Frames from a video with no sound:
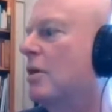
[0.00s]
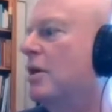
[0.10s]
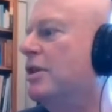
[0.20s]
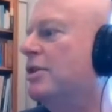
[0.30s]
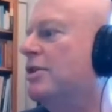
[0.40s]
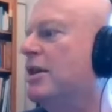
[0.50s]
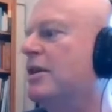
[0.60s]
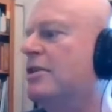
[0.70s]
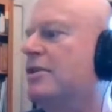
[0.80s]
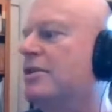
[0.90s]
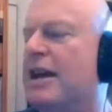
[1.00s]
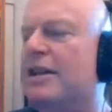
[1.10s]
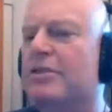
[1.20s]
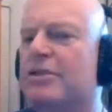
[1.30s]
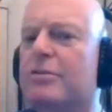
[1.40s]
He says,
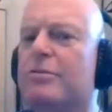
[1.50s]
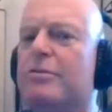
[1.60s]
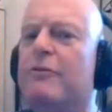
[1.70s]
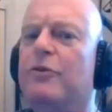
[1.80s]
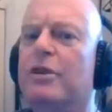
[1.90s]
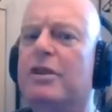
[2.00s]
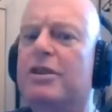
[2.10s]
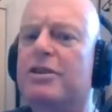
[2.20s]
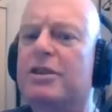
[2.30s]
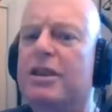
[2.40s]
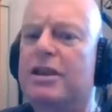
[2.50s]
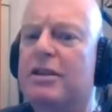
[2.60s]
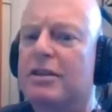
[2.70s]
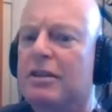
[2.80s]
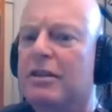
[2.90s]
Santa, if you're
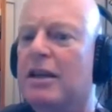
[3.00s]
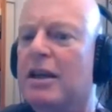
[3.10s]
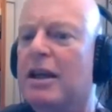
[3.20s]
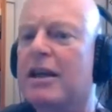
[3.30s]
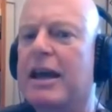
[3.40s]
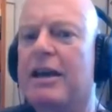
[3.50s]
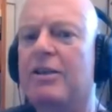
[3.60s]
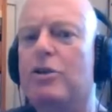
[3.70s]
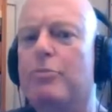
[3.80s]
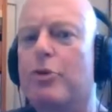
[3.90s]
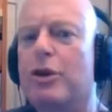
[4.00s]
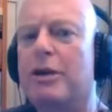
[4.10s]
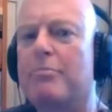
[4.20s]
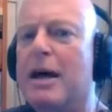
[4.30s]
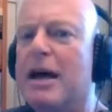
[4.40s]
listening, can you
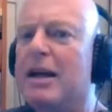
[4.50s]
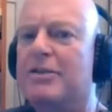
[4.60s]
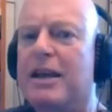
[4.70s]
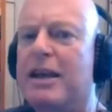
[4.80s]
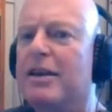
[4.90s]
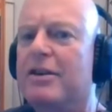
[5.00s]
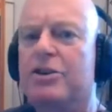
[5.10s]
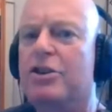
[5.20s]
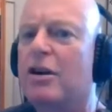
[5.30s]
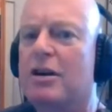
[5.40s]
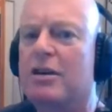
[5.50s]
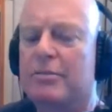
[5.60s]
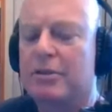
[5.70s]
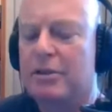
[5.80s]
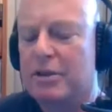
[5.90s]
bring my dad a job?
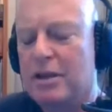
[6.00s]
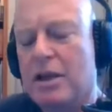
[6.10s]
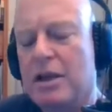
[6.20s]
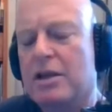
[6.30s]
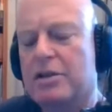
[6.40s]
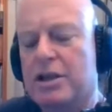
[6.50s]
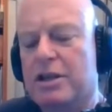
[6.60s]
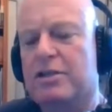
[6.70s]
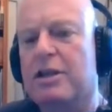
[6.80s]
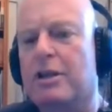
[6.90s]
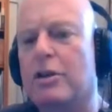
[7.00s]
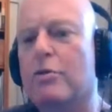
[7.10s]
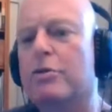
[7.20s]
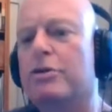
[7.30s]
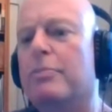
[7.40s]
Since they
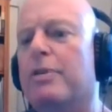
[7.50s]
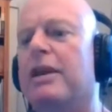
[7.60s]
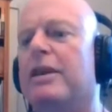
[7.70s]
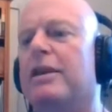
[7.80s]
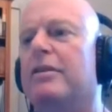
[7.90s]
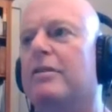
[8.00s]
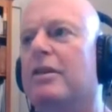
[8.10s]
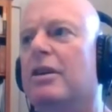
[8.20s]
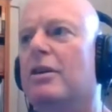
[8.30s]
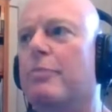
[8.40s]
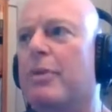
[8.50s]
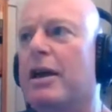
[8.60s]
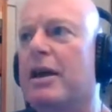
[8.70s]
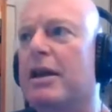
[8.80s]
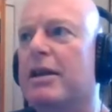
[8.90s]
closed the plant, we're
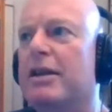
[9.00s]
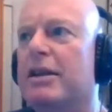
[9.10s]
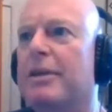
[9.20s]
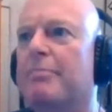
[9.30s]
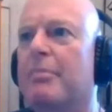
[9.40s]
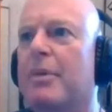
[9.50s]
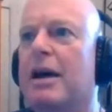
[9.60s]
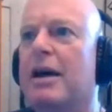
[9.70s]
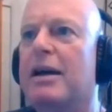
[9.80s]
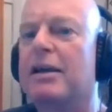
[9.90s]
barely getting by.